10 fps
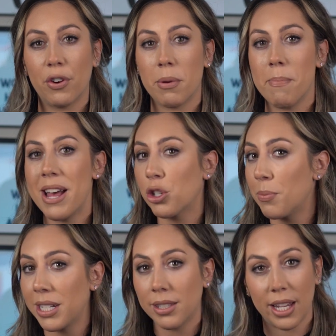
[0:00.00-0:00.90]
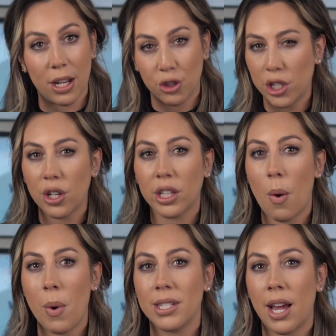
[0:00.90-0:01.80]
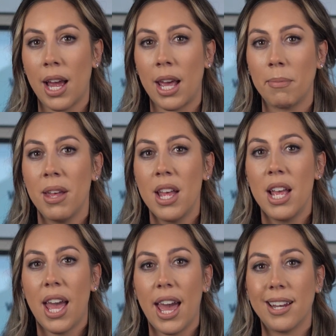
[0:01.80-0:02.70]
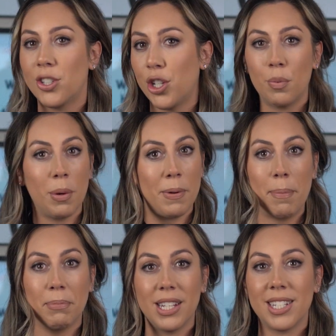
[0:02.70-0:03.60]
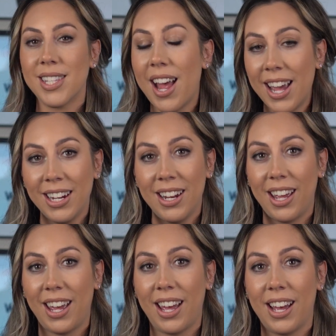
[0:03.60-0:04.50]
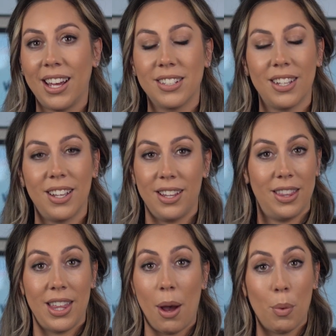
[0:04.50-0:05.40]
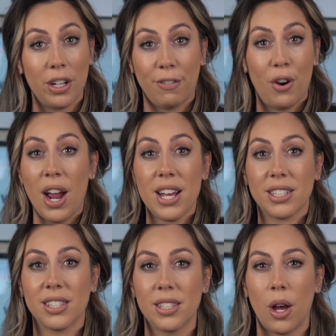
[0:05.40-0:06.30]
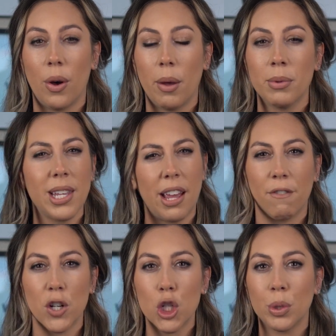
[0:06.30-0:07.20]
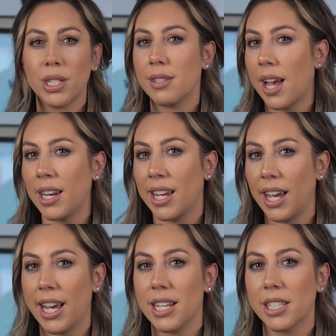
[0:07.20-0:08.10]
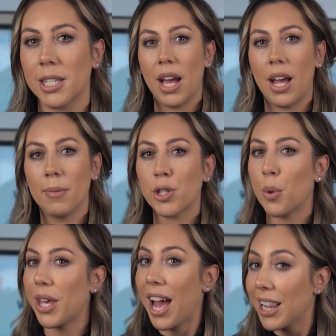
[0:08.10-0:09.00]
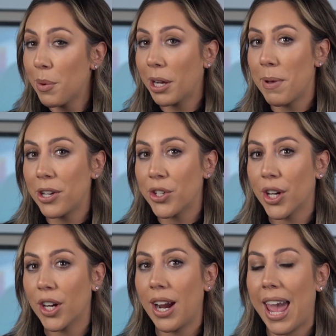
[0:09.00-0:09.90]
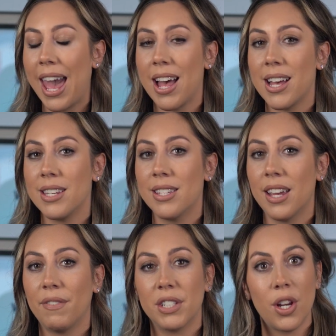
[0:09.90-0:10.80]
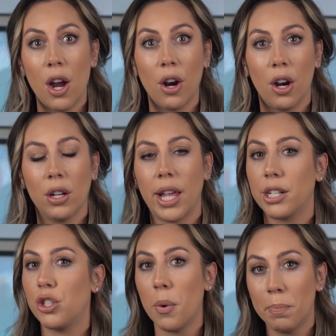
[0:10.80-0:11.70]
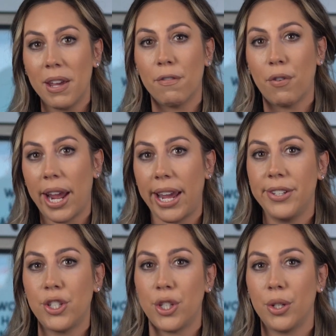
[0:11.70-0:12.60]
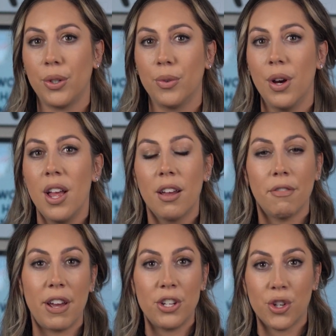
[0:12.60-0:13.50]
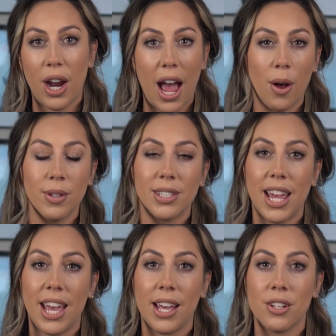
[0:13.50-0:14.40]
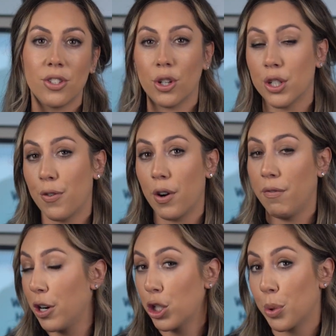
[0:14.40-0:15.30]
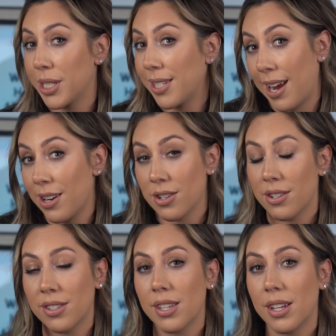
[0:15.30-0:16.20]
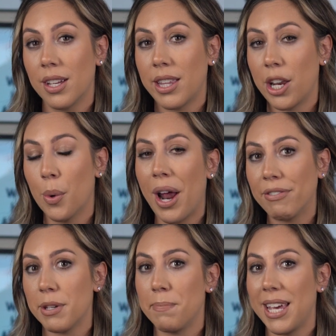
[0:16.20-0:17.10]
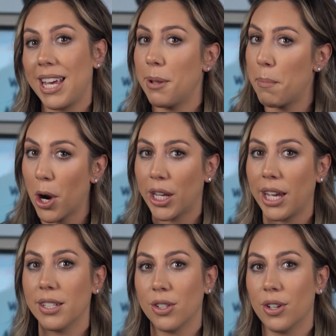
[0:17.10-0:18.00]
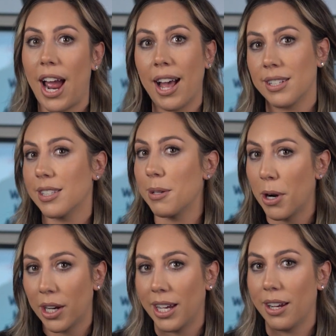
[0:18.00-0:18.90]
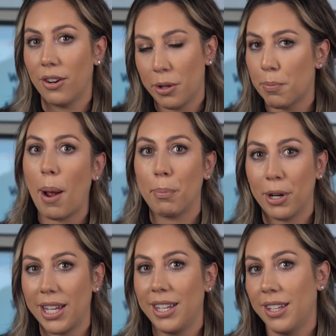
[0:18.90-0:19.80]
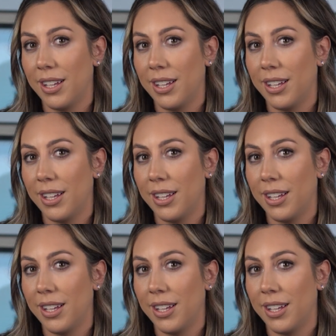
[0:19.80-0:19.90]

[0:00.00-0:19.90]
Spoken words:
her the measurements like how she took that one time, and she'd whip up the design, and that worked for us. So it was like virtual designing, I guess. So we highly recommend her, and if it's not her, like, don't be afraid to venture out and search for virtual designers. They don't have to be in the market or access the market or the property